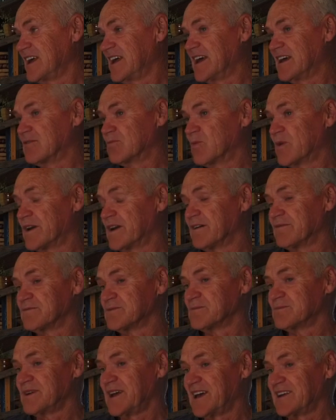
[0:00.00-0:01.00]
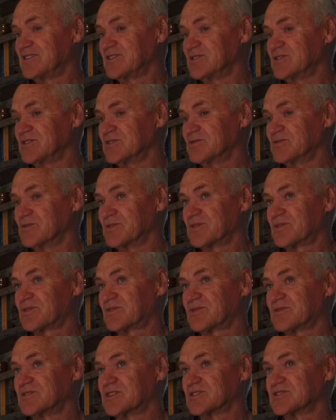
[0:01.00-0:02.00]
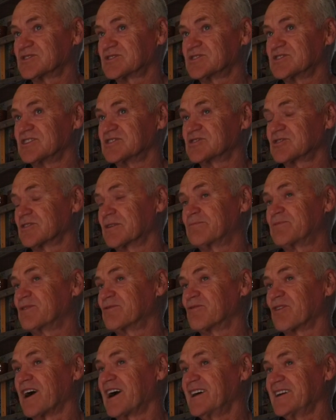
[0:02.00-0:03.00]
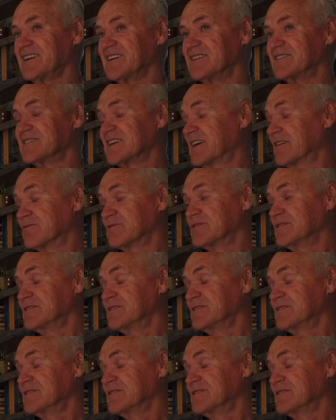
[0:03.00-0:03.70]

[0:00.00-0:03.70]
And one of them had to do with just descriptive writing.